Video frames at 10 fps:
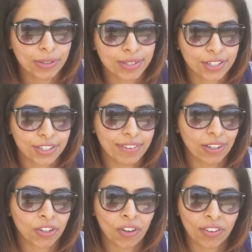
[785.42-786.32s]
so they don't serve
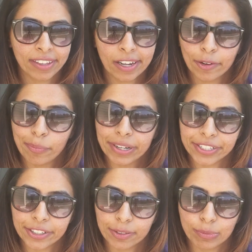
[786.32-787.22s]
alcohol there, but
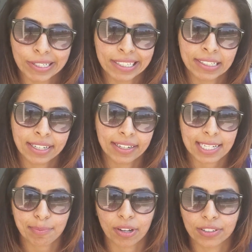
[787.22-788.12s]
bring a
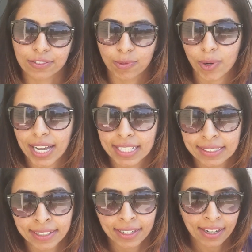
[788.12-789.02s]
nice bottle of
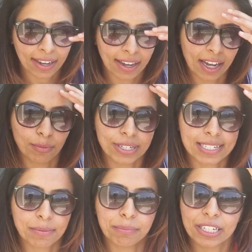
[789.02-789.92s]
wine, bring
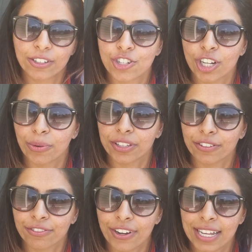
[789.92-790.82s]
some beer to share with
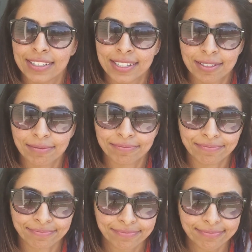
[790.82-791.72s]
your friends.
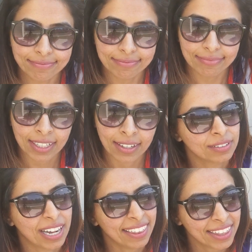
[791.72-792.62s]

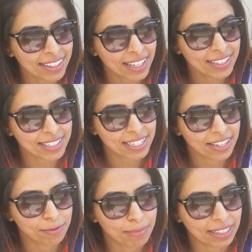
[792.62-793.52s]
I think that's the
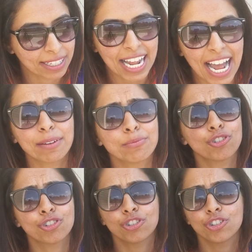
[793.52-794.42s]
end of my list. I'm